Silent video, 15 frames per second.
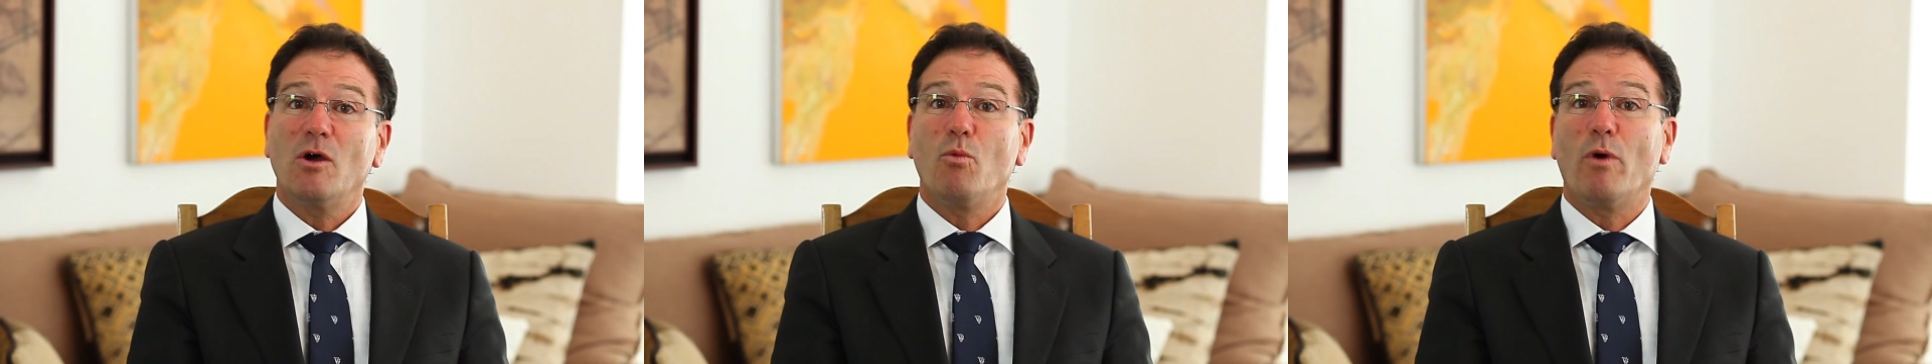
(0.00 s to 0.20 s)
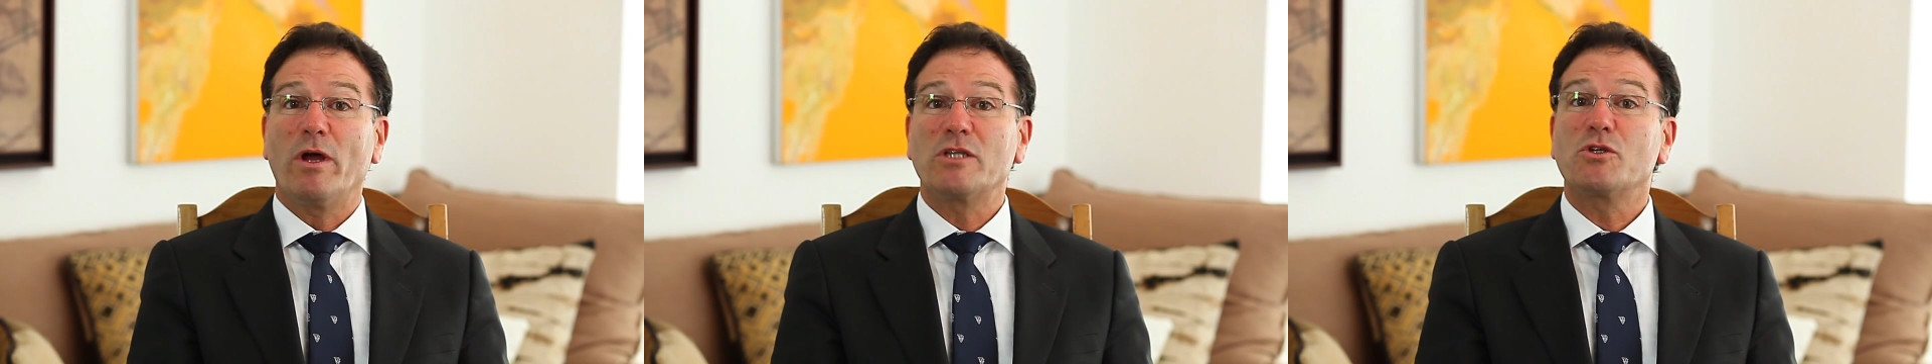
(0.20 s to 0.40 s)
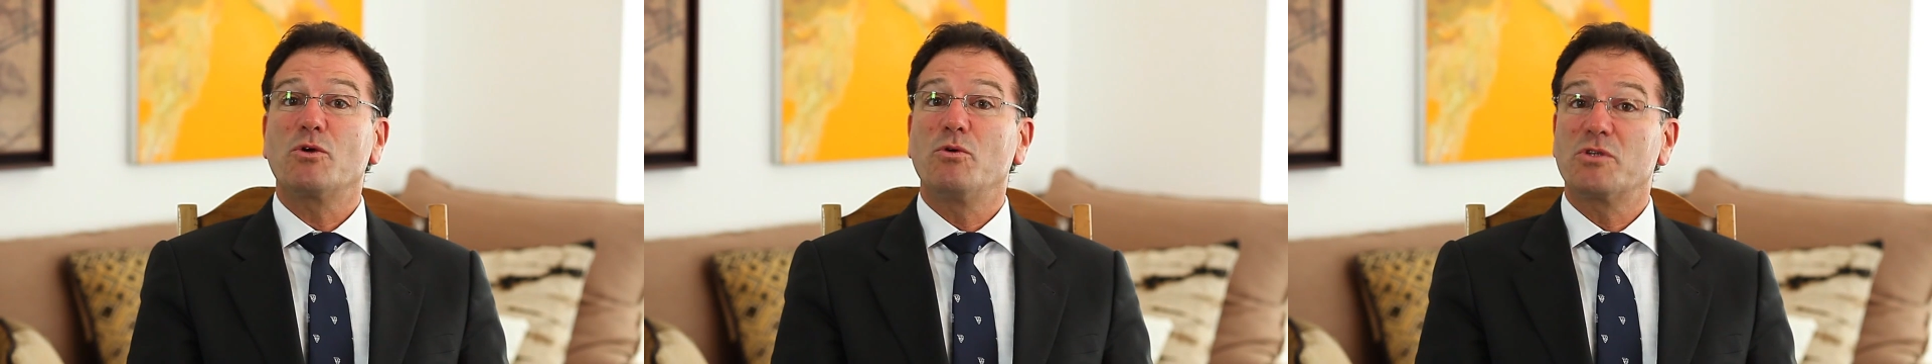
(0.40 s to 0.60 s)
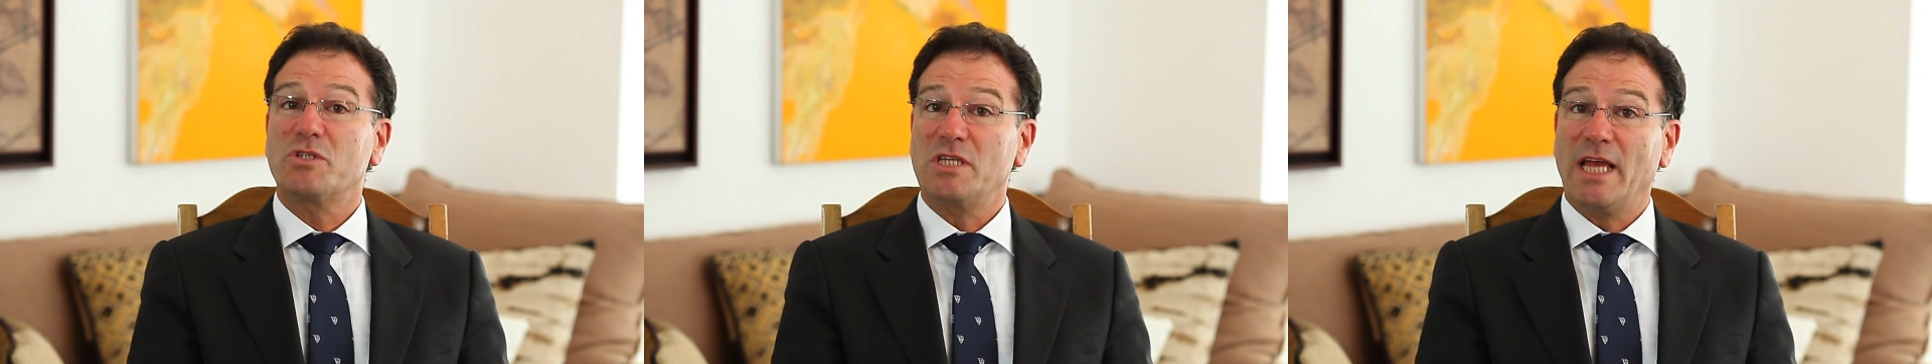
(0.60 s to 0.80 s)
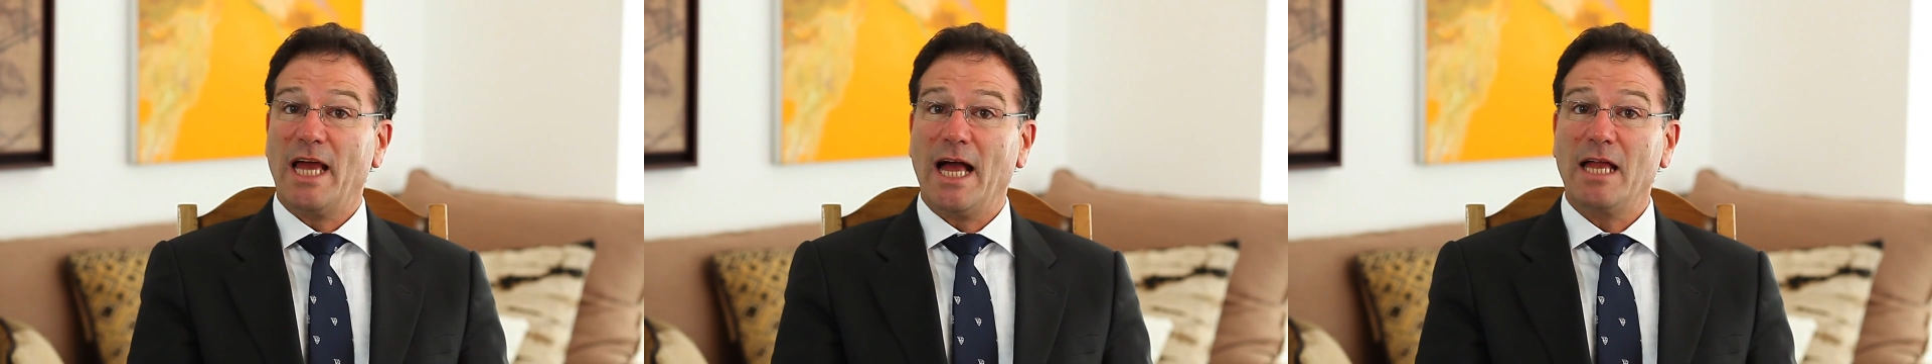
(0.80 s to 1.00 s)
One's called
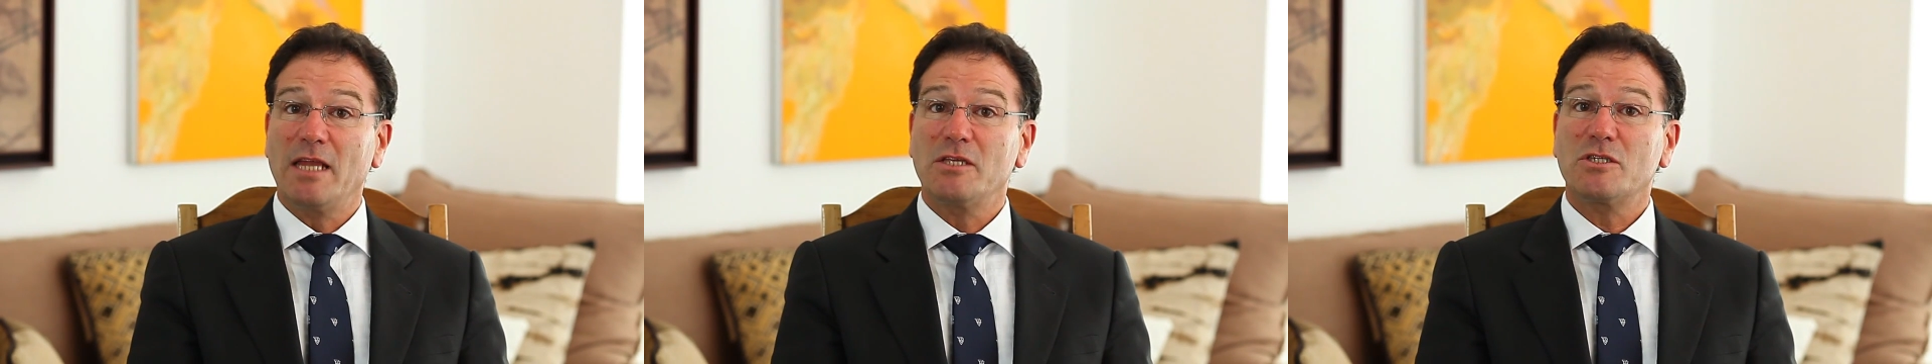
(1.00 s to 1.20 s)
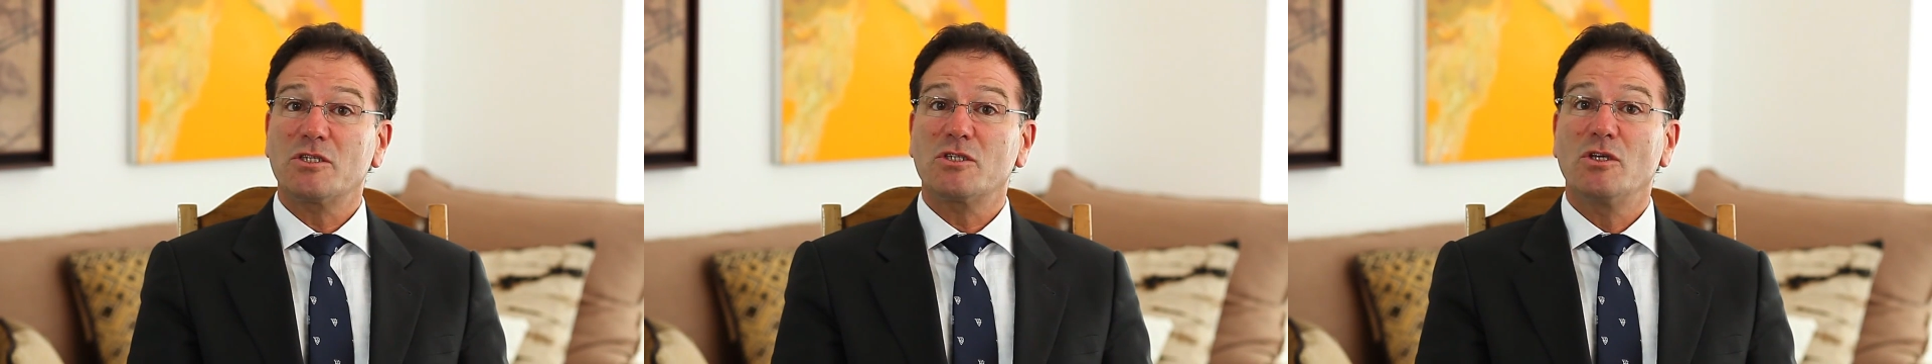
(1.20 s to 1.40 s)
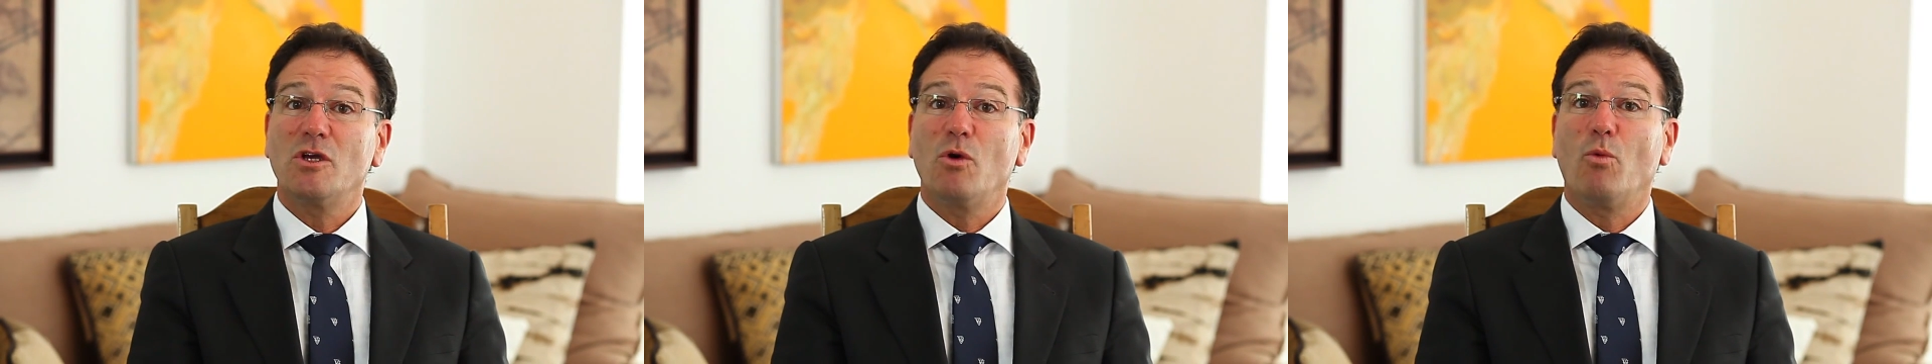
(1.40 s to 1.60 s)
Cialis,